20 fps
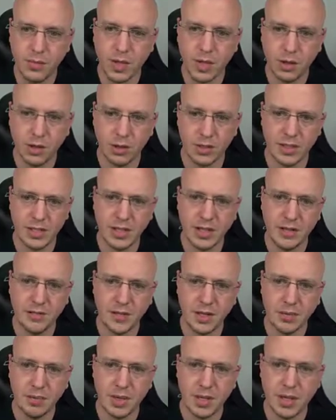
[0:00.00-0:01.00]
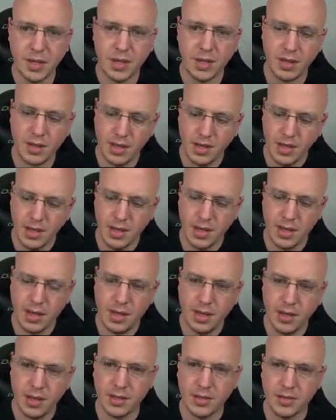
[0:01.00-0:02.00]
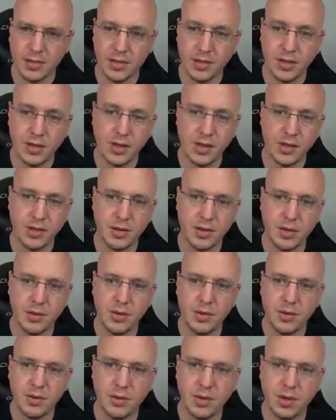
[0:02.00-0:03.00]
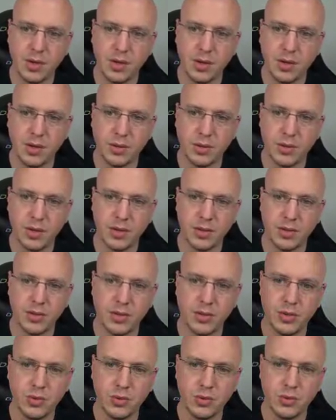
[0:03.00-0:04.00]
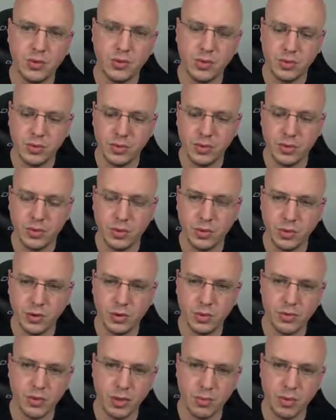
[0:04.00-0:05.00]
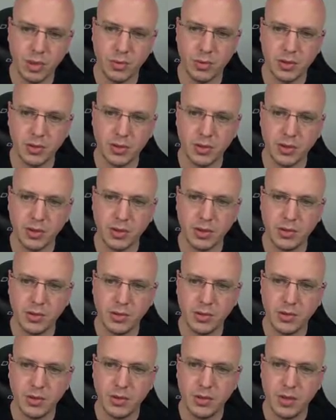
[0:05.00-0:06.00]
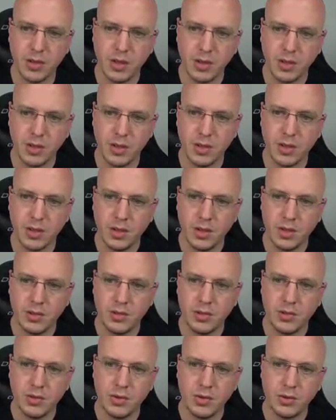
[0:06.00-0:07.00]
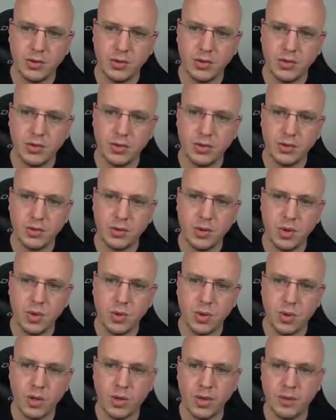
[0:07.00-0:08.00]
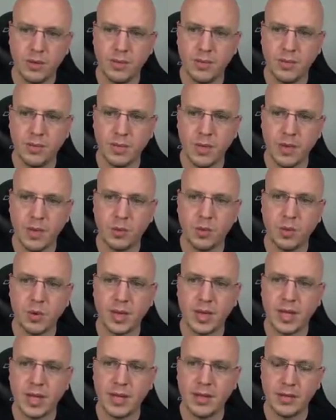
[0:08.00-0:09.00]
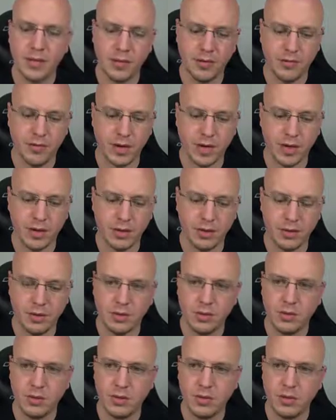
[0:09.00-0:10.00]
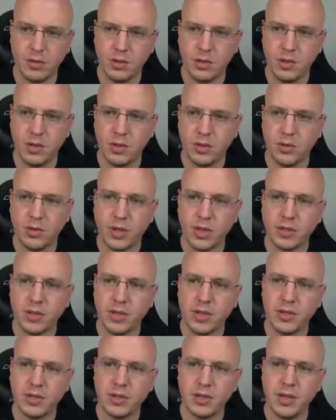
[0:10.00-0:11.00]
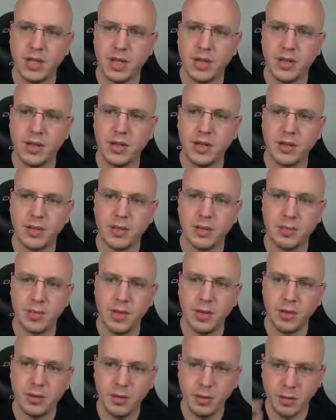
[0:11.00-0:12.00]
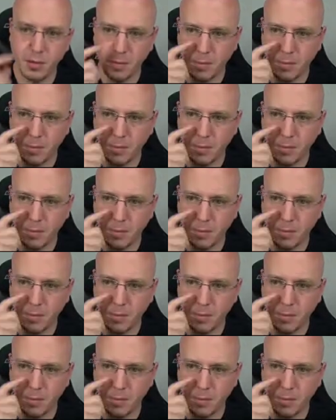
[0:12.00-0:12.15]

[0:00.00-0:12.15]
go to tftp and then uh, 192, we'll use our publisher here, 202.211, and we'll get the file ringlist.xml